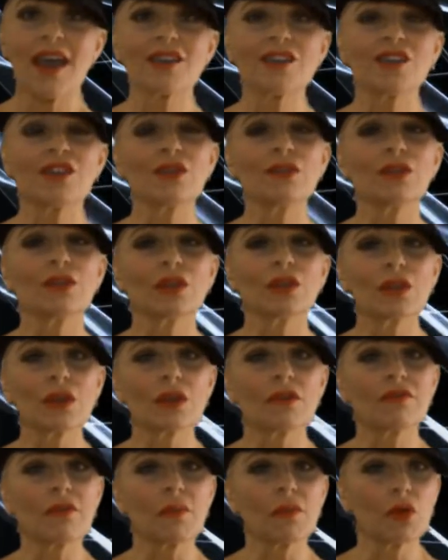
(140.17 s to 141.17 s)
as you
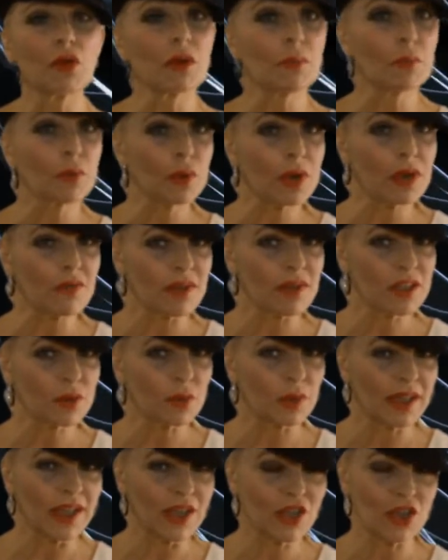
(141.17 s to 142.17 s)
learn from your previous
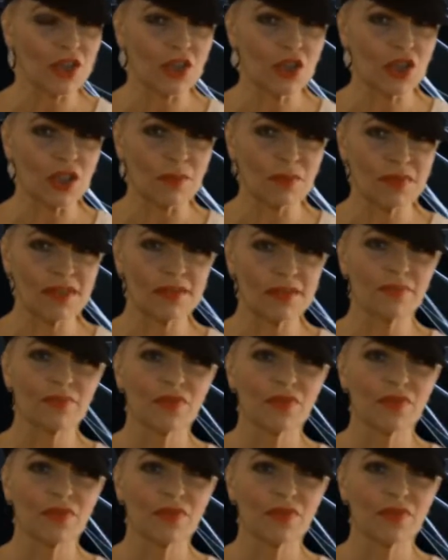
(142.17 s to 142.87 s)
relationships.